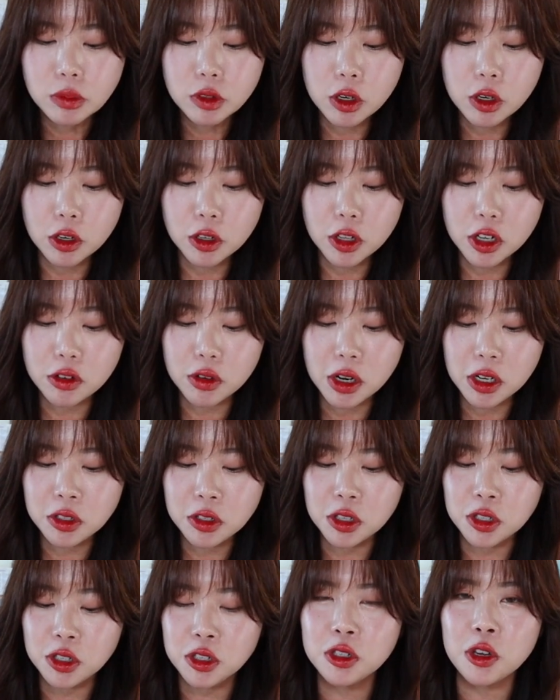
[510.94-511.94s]
Garlic
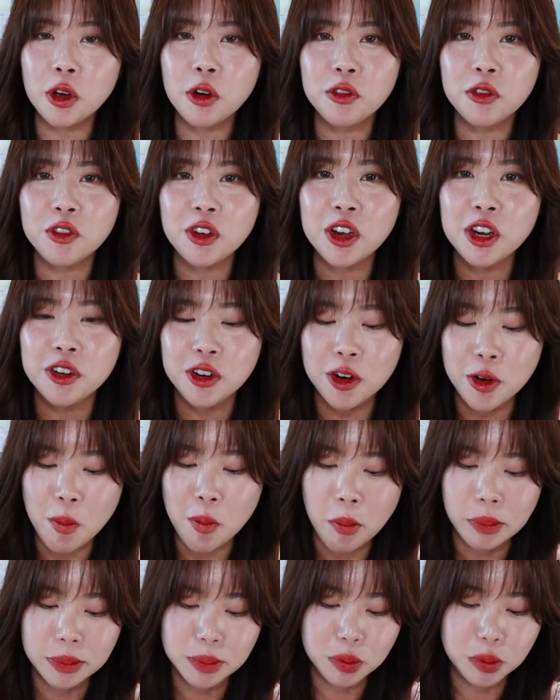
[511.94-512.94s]
rice is so
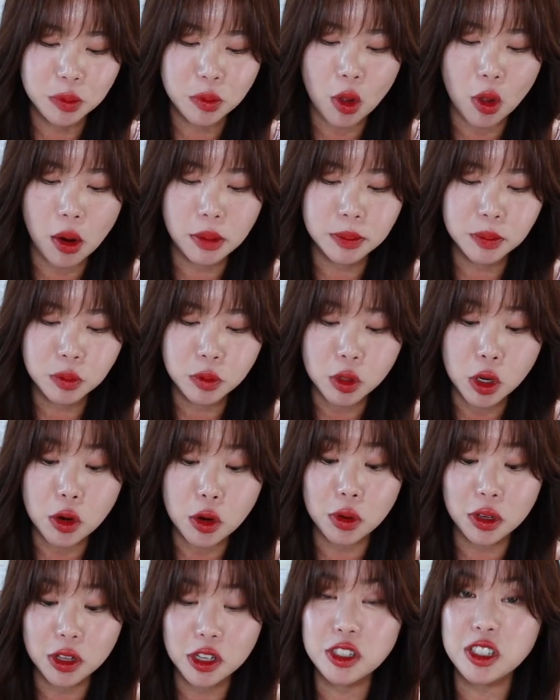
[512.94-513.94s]
fragrant.
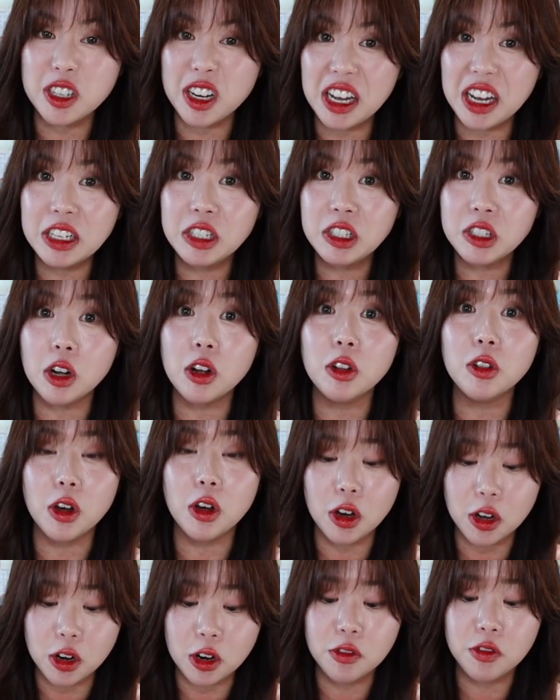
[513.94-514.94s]
You really taste a
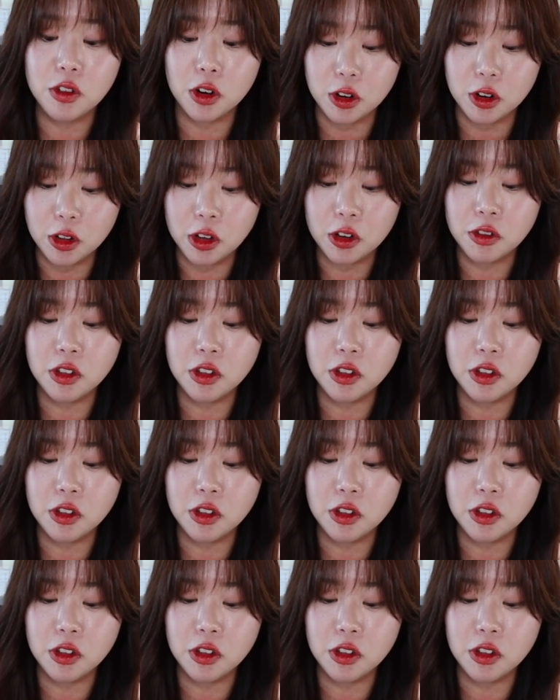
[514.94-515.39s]
lot of garlic